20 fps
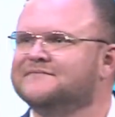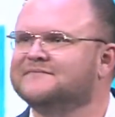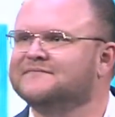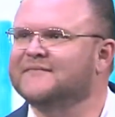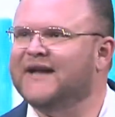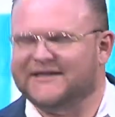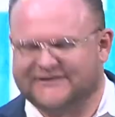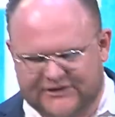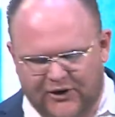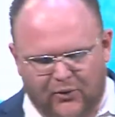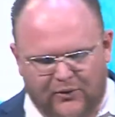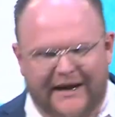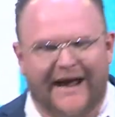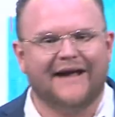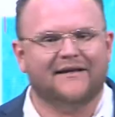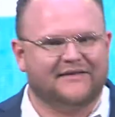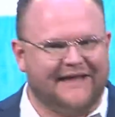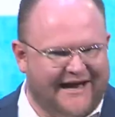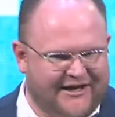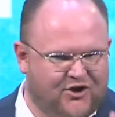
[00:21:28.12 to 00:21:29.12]
It's
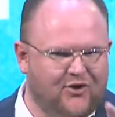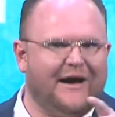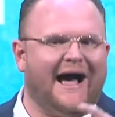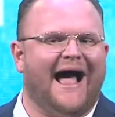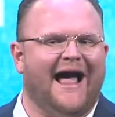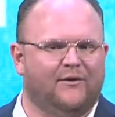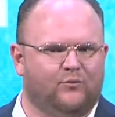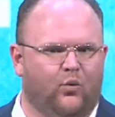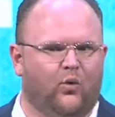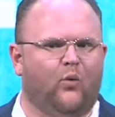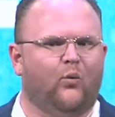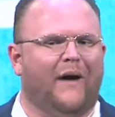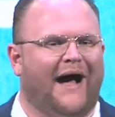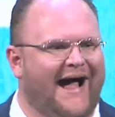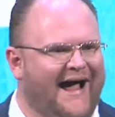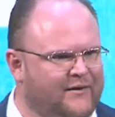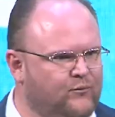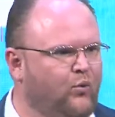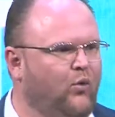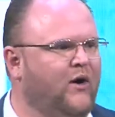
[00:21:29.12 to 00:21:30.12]
okay, thank you. I
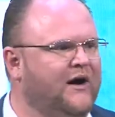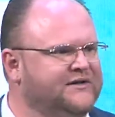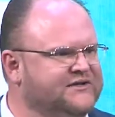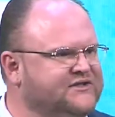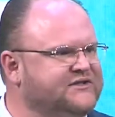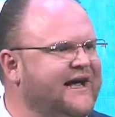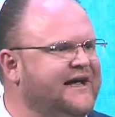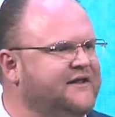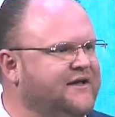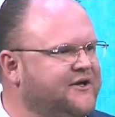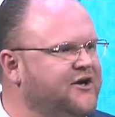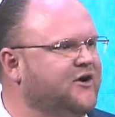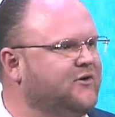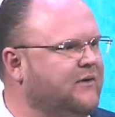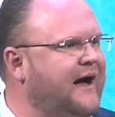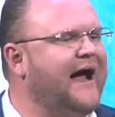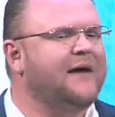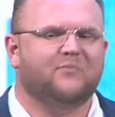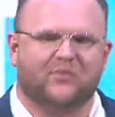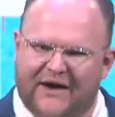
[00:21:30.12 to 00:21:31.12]
had one say that you're
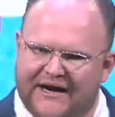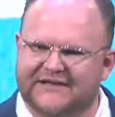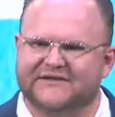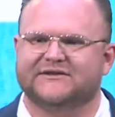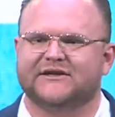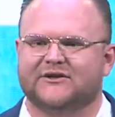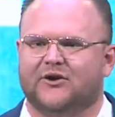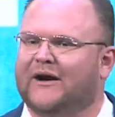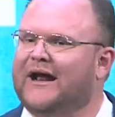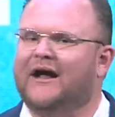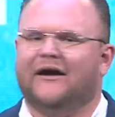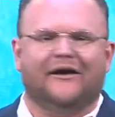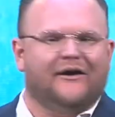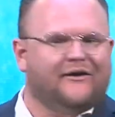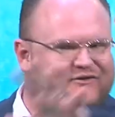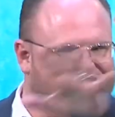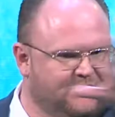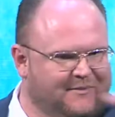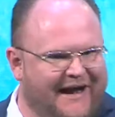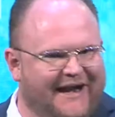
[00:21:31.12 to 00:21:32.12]
right. Praise the Lord.
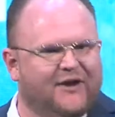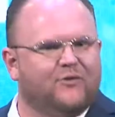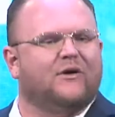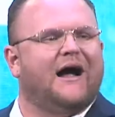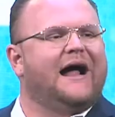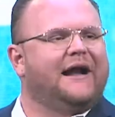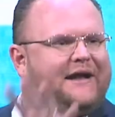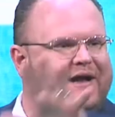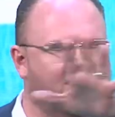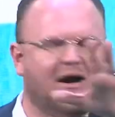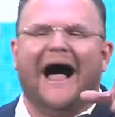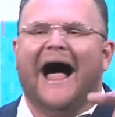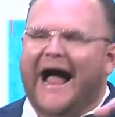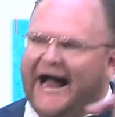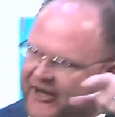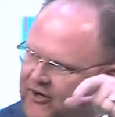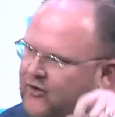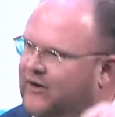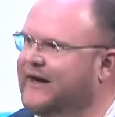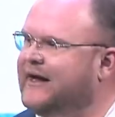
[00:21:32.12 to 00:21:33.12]
Somebody right here. I
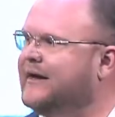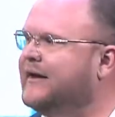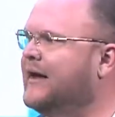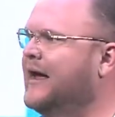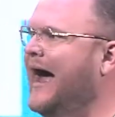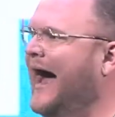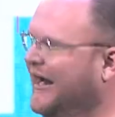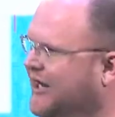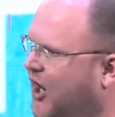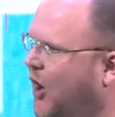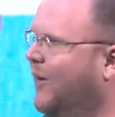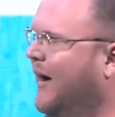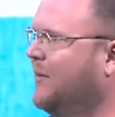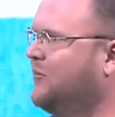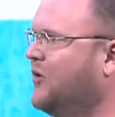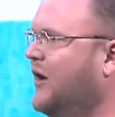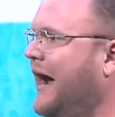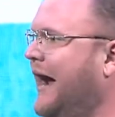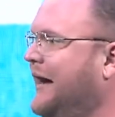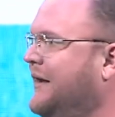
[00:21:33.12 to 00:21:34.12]
agree. I know I'm
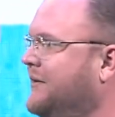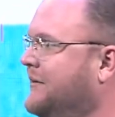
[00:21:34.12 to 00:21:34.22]
right.